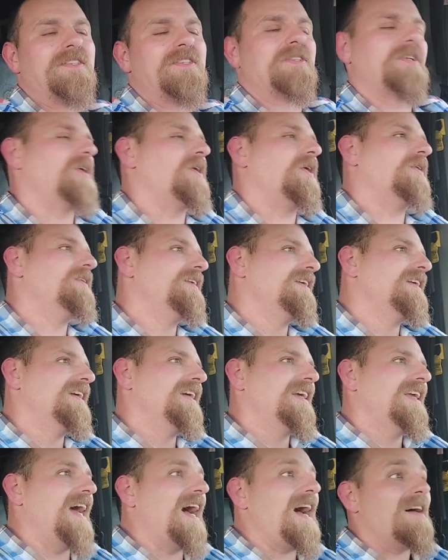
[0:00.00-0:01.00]
So,
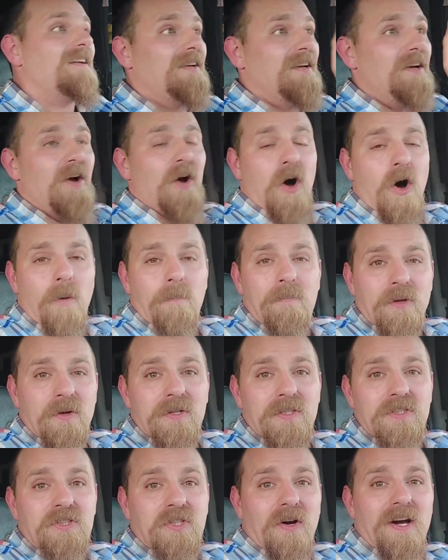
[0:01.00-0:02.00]
yeah, hope
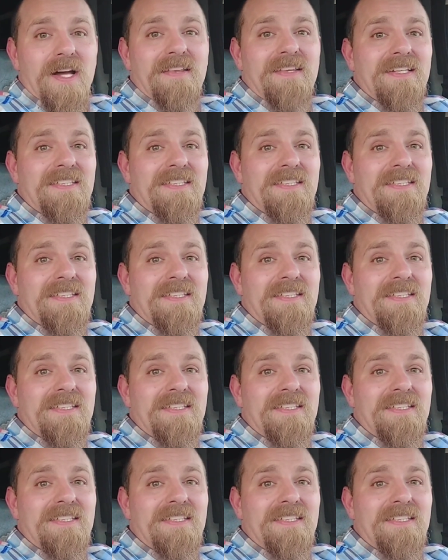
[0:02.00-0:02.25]
you enjoyed